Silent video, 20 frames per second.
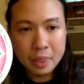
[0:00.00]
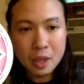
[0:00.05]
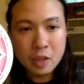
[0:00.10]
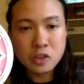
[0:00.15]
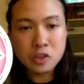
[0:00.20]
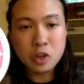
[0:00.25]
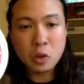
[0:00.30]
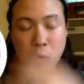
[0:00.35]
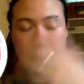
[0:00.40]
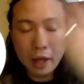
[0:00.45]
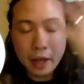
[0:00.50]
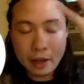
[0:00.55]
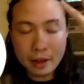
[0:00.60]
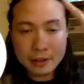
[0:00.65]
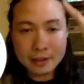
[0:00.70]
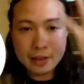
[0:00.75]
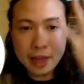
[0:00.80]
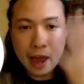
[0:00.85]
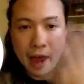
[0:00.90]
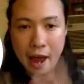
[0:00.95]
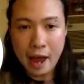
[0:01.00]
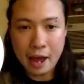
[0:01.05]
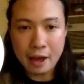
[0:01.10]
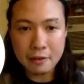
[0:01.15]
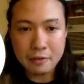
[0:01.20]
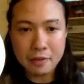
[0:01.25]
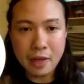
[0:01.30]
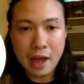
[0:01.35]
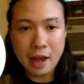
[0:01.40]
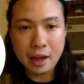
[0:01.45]
So let us
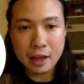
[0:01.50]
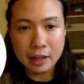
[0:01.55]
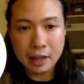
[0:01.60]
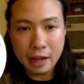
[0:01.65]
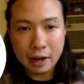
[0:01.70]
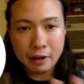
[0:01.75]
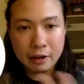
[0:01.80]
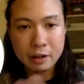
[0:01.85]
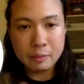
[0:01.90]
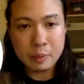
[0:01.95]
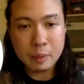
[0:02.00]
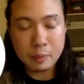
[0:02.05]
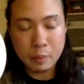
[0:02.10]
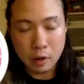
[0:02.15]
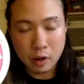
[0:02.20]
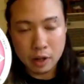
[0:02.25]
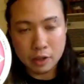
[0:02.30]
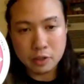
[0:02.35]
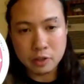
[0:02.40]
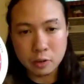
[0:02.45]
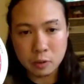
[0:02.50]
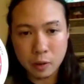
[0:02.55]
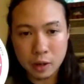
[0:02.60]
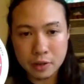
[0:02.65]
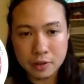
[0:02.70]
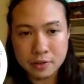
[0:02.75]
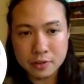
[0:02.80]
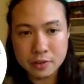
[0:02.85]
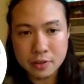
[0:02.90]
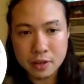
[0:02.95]
have that clarity be brought to
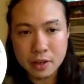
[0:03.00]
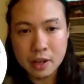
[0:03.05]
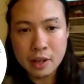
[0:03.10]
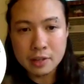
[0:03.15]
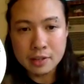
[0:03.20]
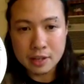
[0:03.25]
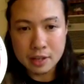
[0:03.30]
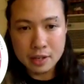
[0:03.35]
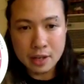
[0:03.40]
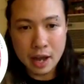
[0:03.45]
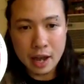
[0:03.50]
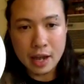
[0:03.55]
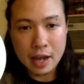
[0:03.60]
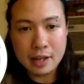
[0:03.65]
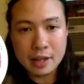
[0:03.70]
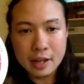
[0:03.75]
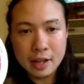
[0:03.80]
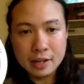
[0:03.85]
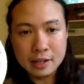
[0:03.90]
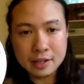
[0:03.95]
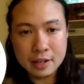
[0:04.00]
us tonight,